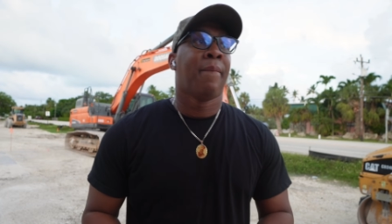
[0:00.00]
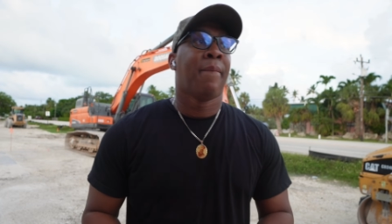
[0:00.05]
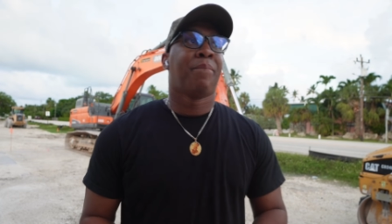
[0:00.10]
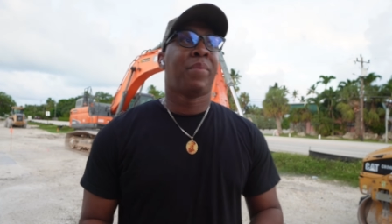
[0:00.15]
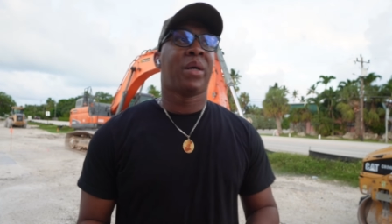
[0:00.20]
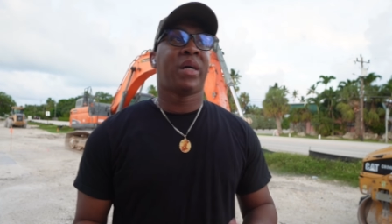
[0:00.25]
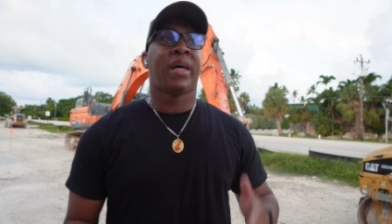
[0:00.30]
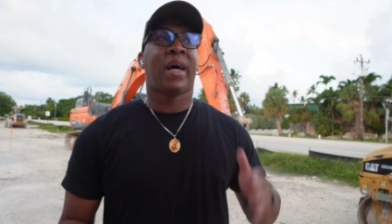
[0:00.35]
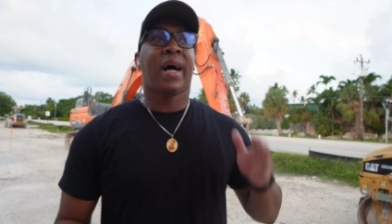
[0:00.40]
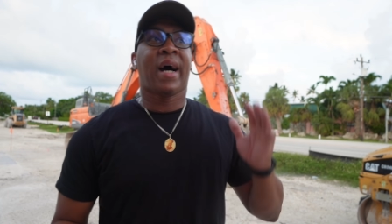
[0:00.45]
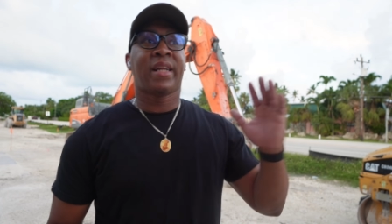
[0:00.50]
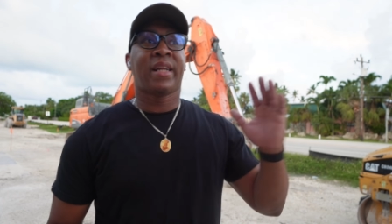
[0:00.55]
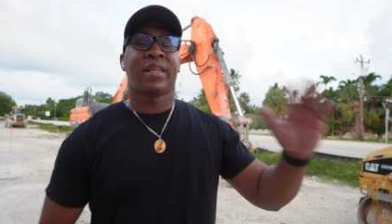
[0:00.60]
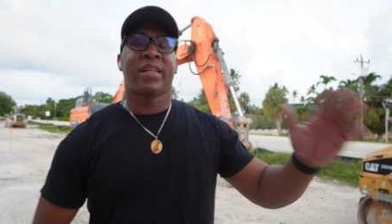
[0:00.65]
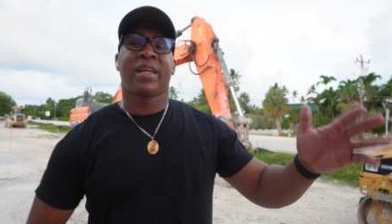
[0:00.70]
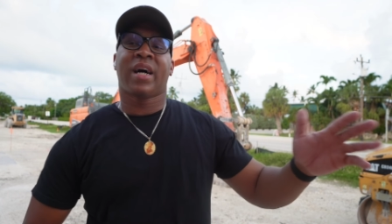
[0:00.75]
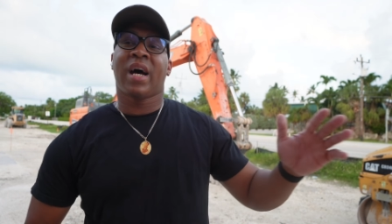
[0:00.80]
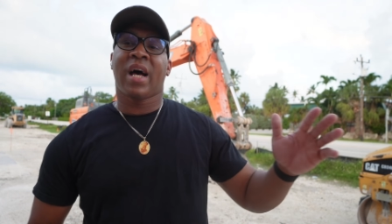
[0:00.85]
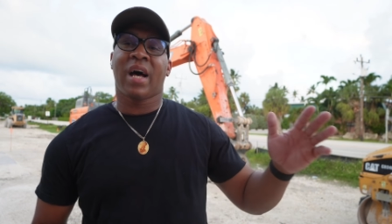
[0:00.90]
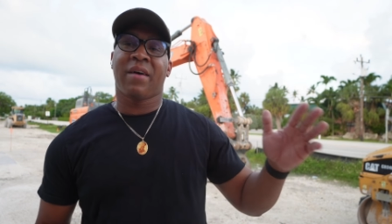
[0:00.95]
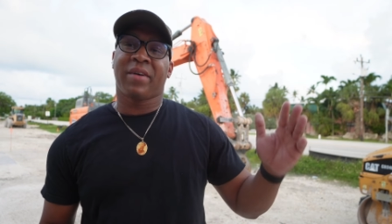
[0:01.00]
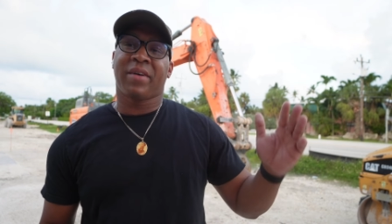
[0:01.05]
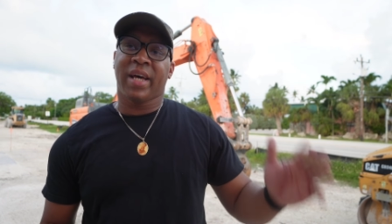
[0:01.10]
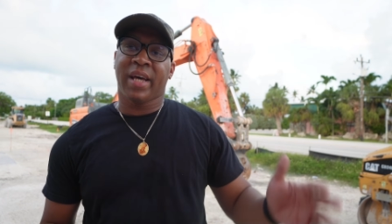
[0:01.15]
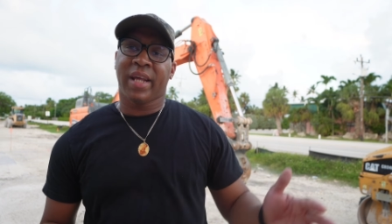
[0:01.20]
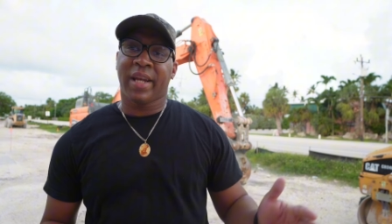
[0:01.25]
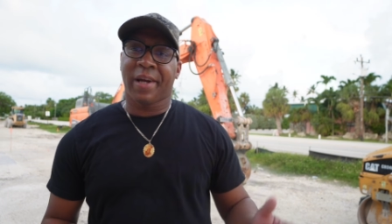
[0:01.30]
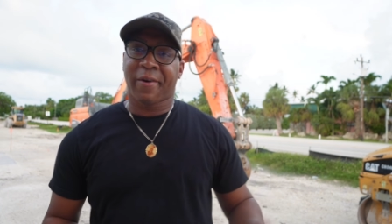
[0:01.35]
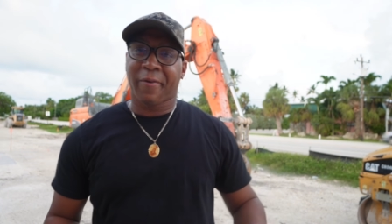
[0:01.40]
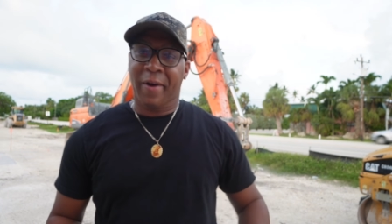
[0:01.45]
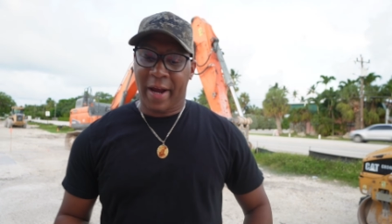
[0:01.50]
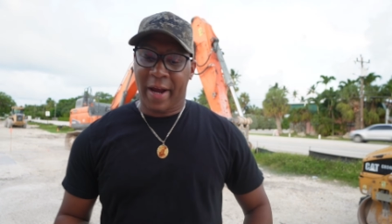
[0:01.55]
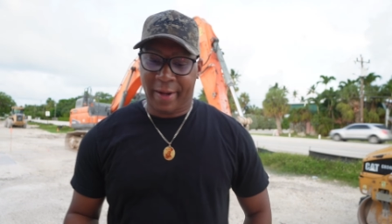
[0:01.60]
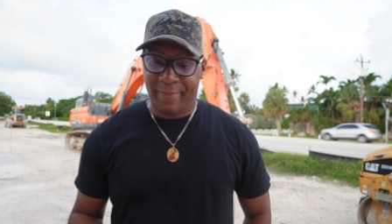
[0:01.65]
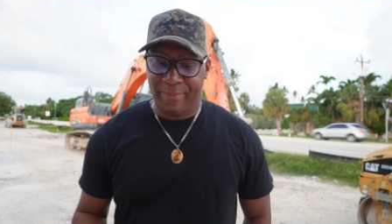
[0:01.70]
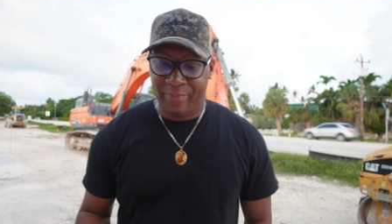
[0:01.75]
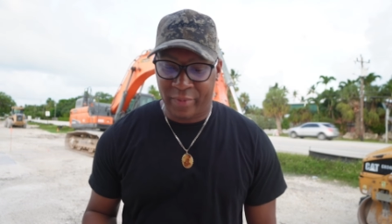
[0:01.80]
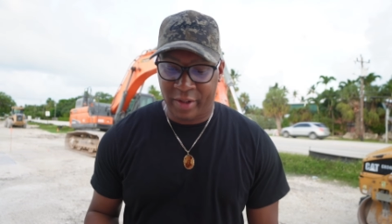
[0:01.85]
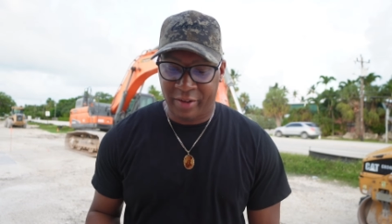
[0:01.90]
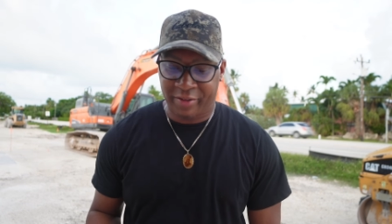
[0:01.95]
but I did not have a headache
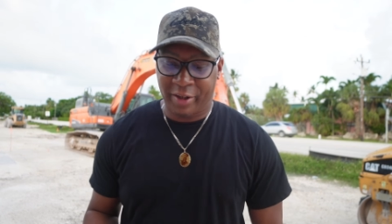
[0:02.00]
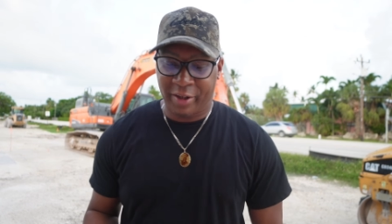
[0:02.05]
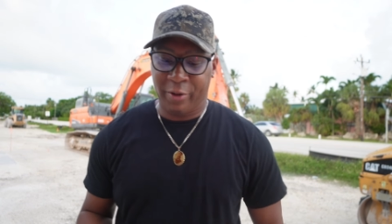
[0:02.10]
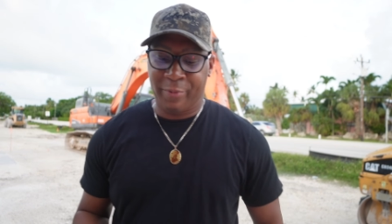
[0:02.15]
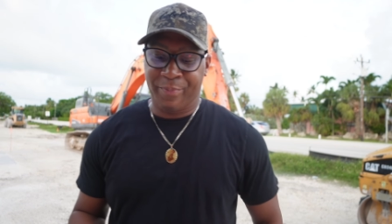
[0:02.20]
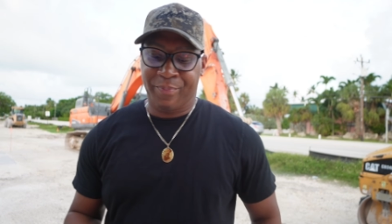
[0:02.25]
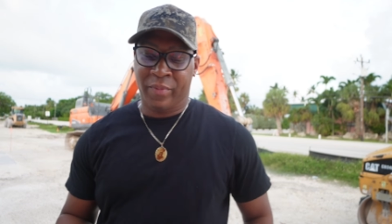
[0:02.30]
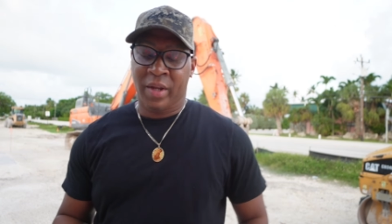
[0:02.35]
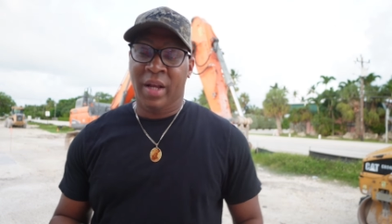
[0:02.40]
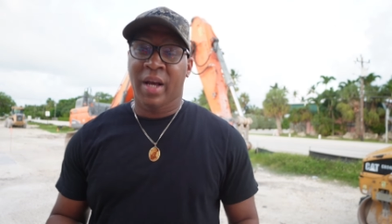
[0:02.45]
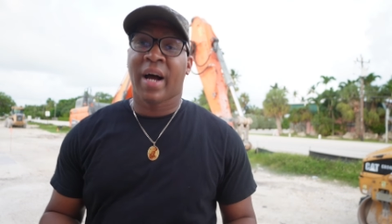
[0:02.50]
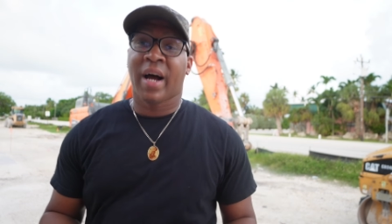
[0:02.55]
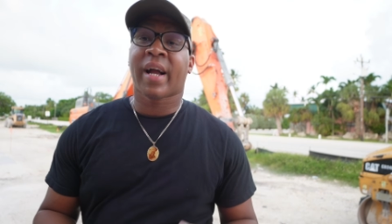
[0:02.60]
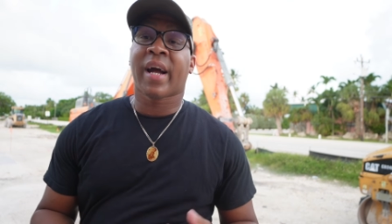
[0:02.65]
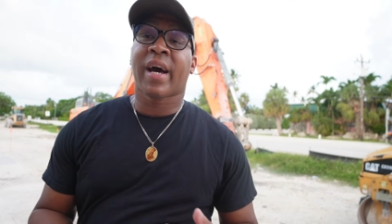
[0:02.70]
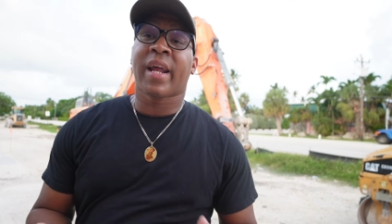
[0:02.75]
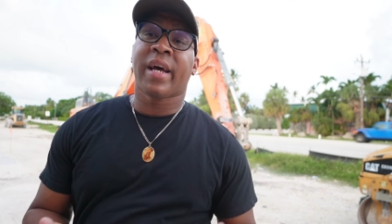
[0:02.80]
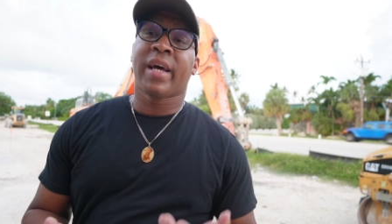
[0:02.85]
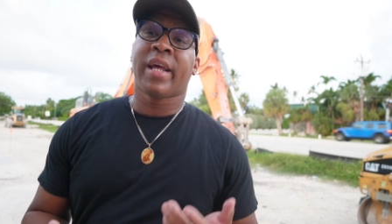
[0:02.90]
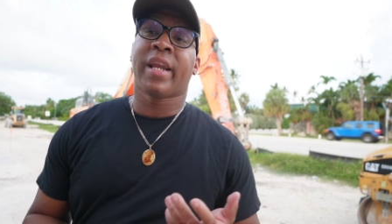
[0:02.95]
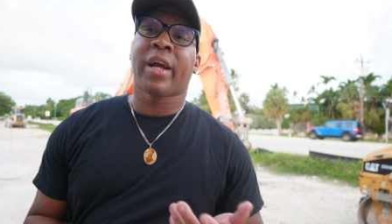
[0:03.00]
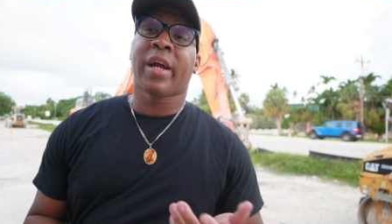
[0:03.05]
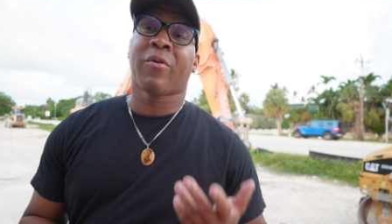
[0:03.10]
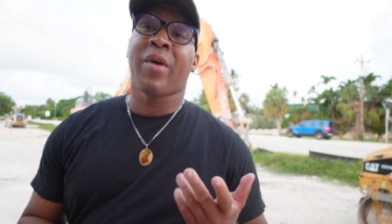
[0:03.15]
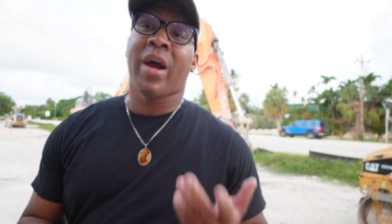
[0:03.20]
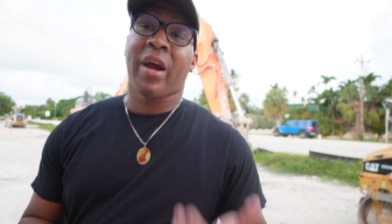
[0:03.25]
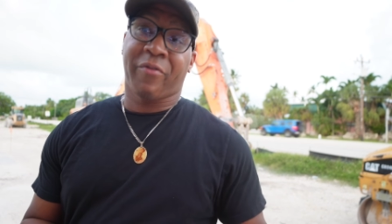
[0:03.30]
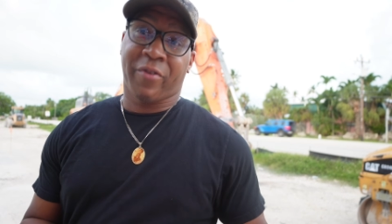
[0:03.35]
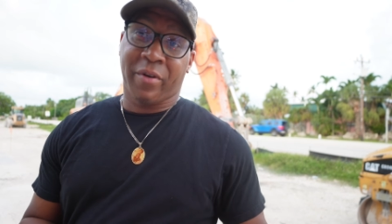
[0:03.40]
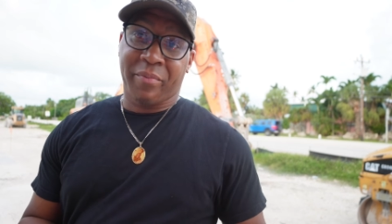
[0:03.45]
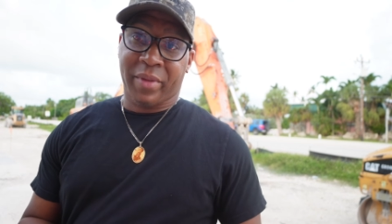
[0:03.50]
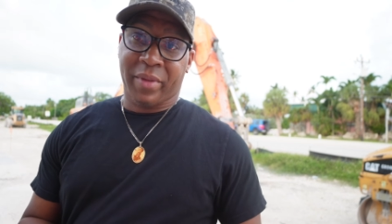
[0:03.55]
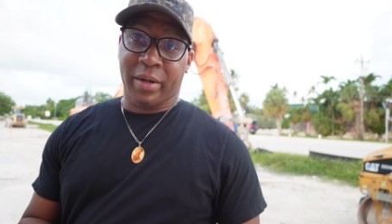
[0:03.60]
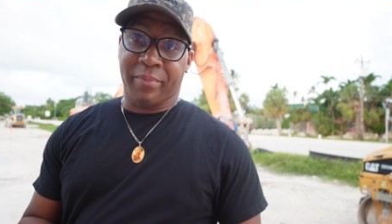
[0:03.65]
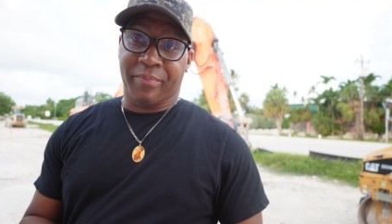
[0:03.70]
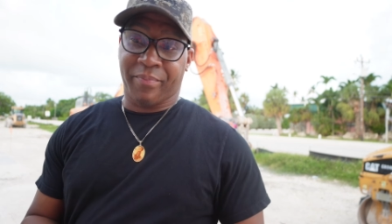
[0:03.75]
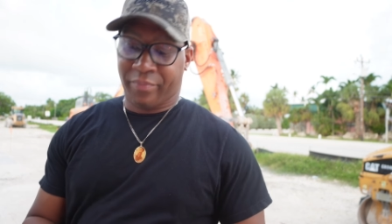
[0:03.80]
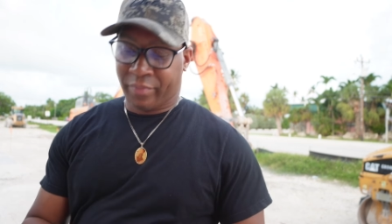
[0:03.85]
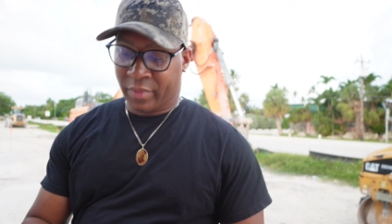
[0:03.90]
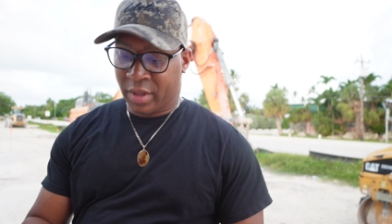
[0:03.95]
rack, so I got a headache rack from them,
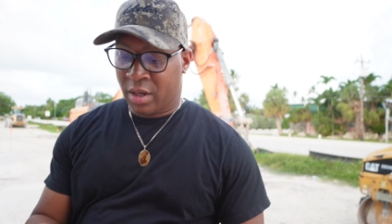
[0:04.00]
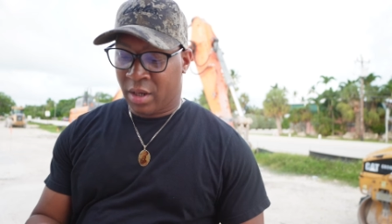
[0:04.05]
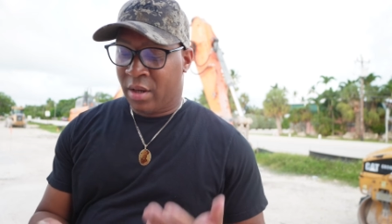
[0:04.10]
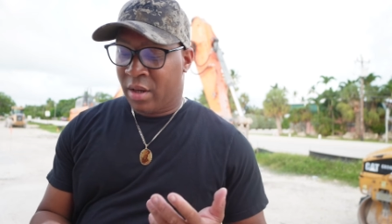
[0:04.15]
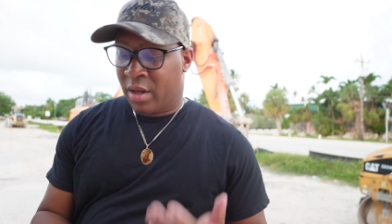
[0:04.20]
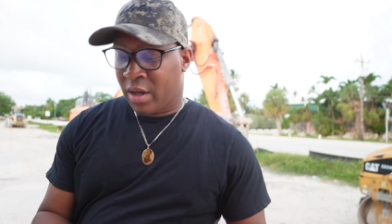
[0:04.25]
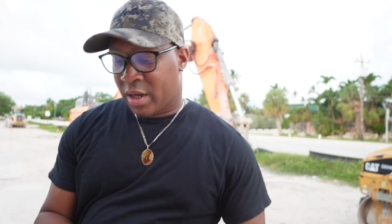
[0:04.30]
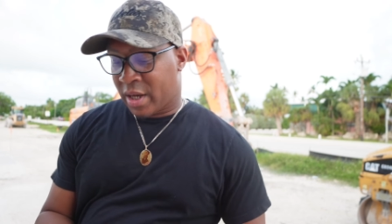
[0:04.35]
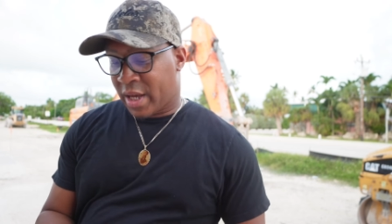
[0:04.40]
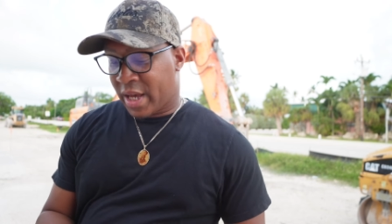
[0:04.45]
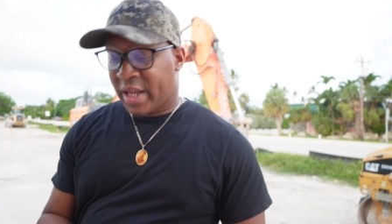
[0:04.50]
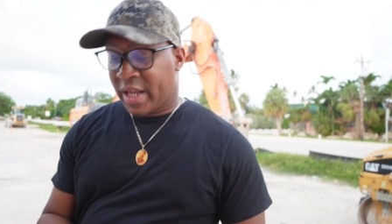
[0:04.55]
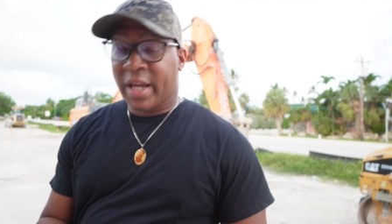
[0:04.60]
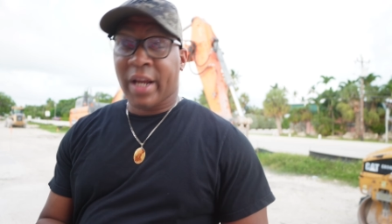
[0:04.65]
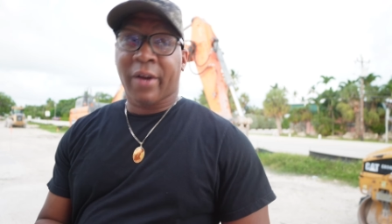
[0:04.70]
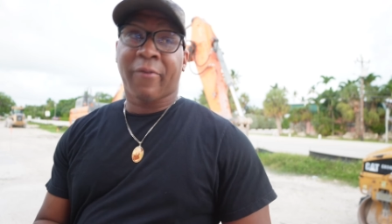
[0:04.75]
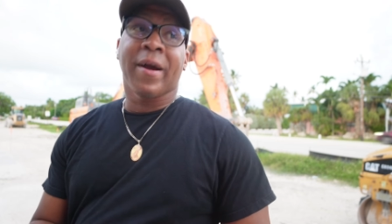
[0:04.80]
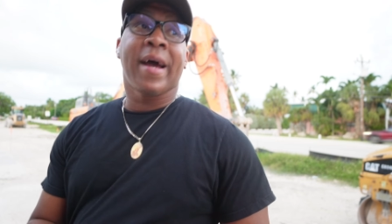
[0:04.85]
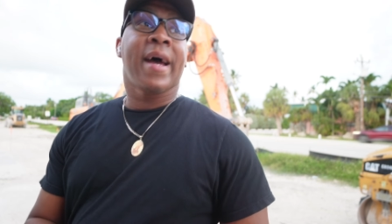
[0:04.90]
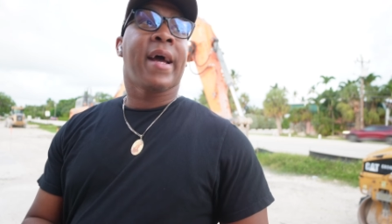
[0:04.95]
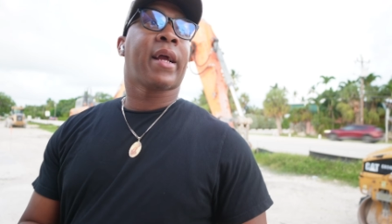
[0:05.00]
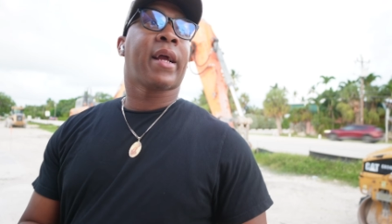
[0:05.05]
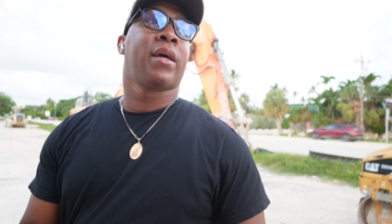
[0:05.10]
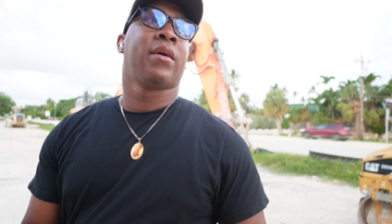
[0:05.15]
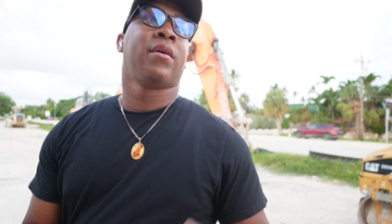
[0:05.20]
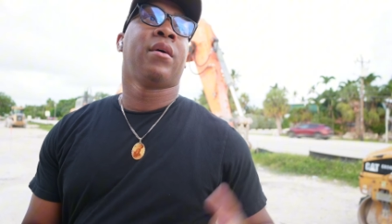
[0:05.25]
a headache rack,